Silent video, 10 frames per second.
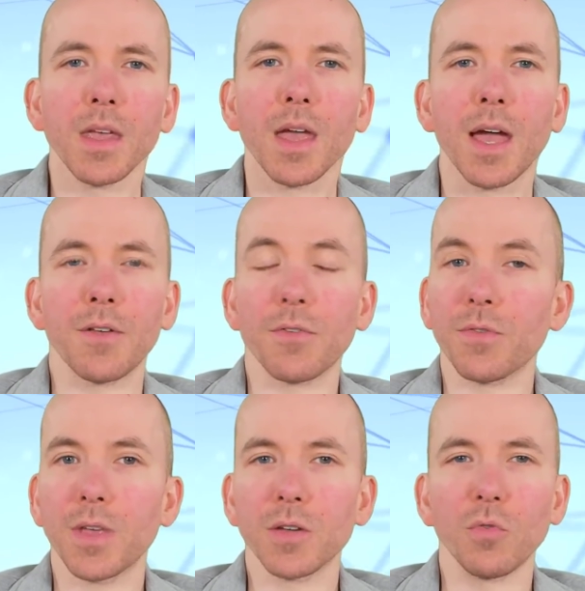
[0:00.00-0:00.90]
And
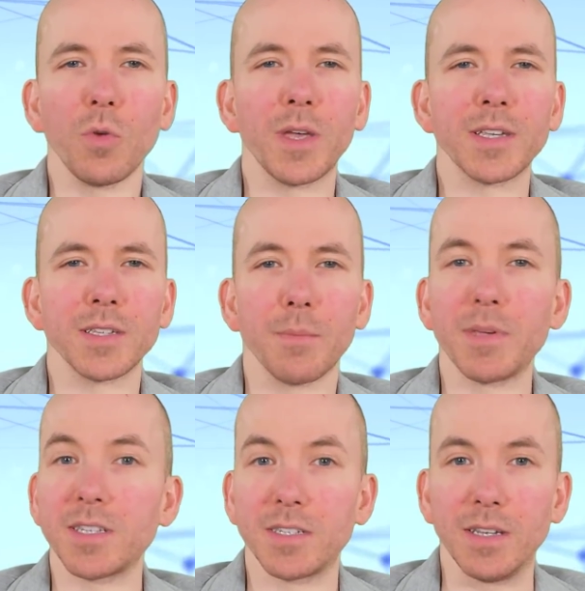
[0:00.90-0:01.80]
third group is
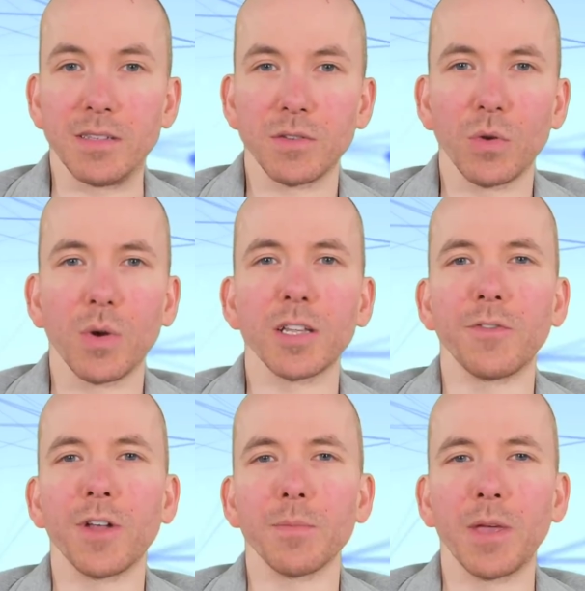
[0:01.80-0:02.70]
businesses who are
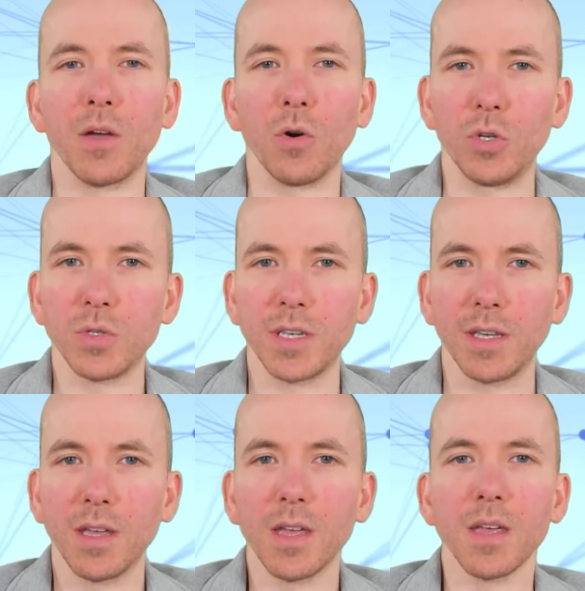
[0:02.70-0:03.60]
developing or
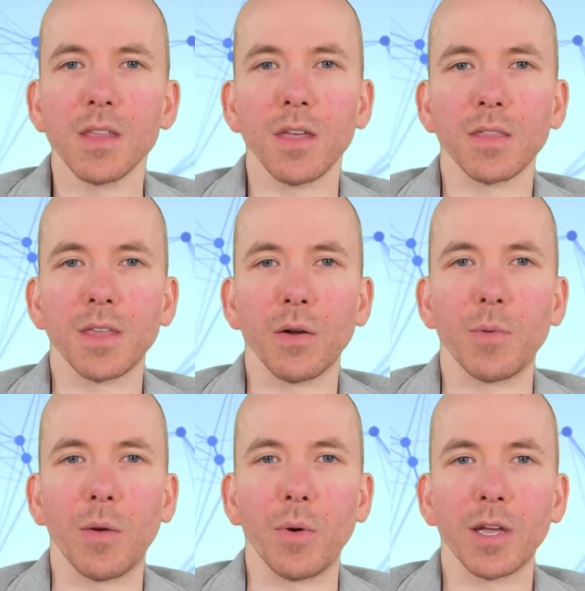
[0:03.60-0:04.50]
using the
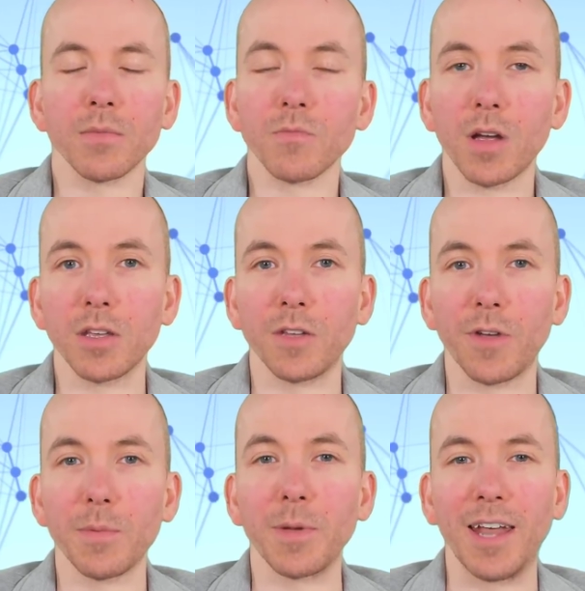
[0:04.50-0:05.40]
Ethereum network, rather
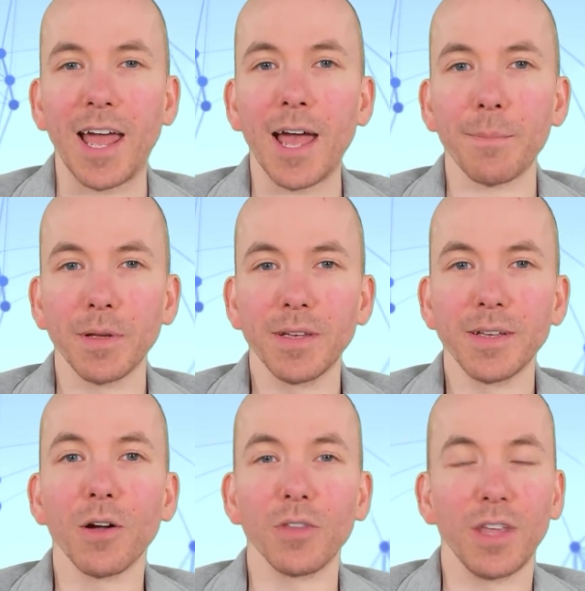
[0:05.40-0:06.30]
developing an app
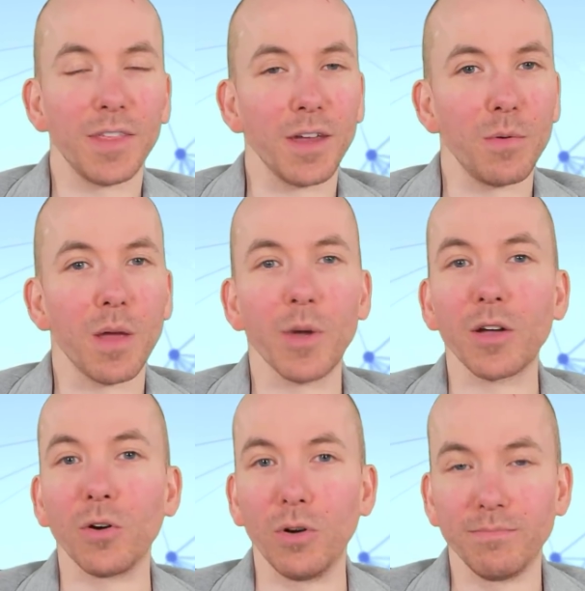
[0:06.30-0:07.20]
on the Ethereum network
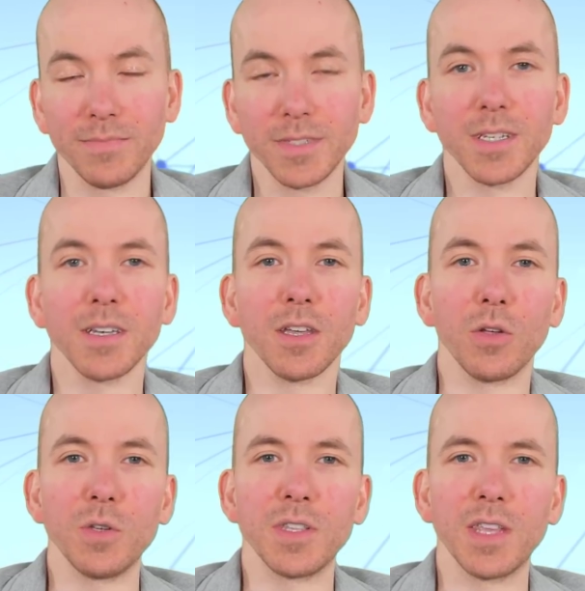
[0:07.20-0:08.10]
or
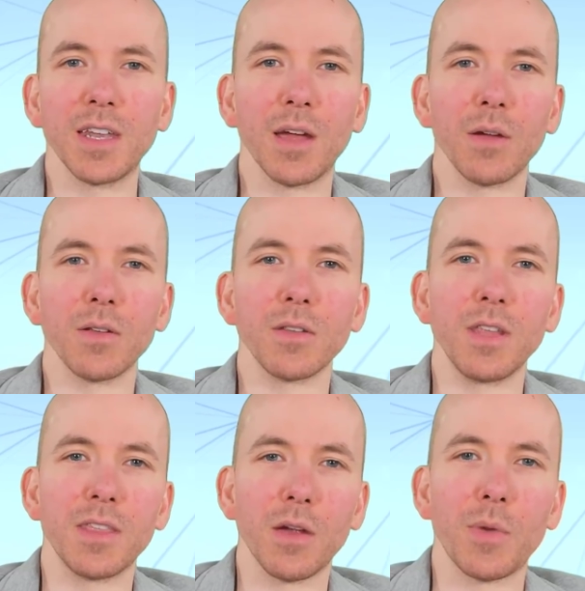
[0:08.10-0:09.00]
using the
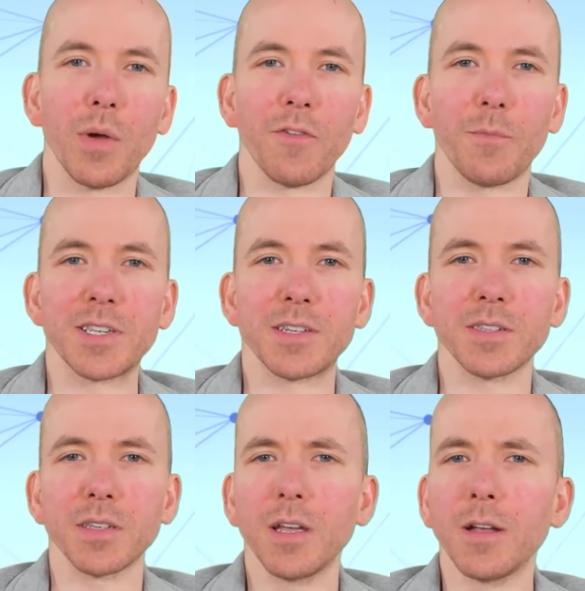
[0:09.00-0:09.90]
Ethereum network for
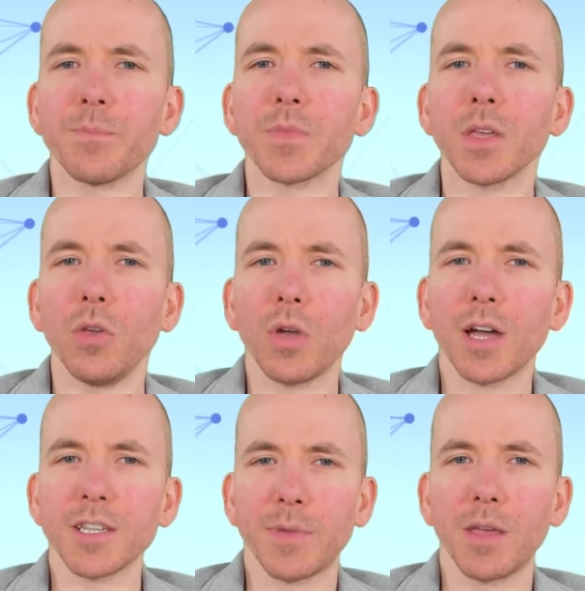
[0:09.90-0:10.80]
business. You
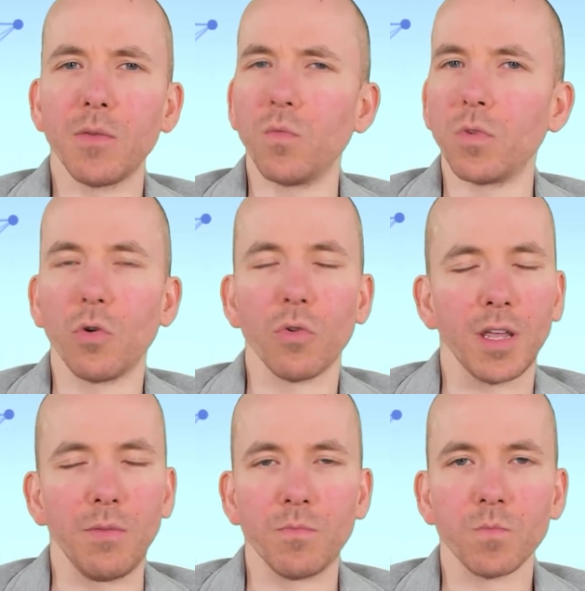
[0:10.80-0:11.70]
guys may
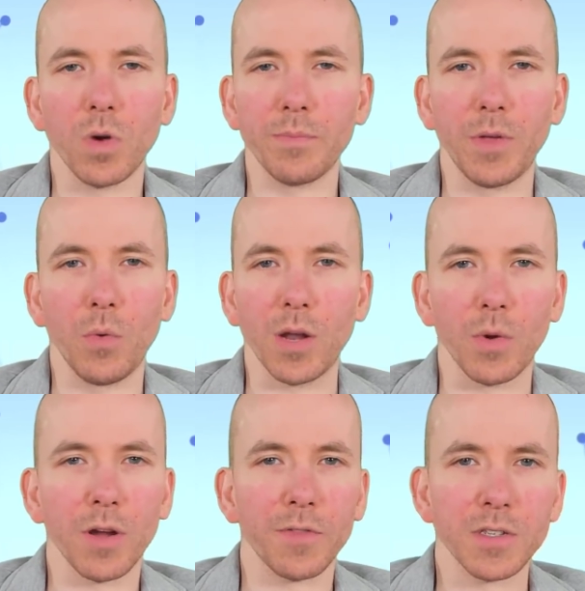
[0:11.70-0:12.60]
already be well
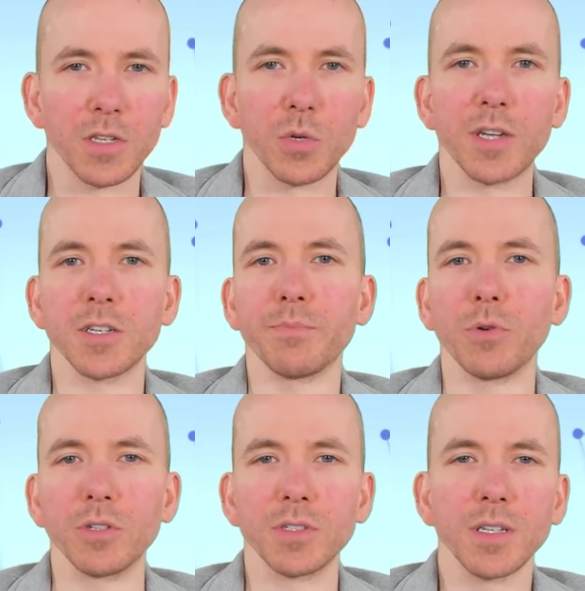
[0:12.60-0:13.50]
aware of this situation,
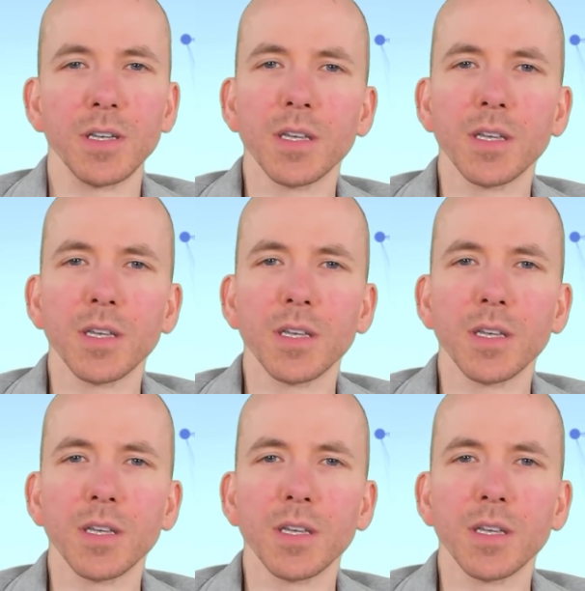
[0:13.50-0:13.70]
but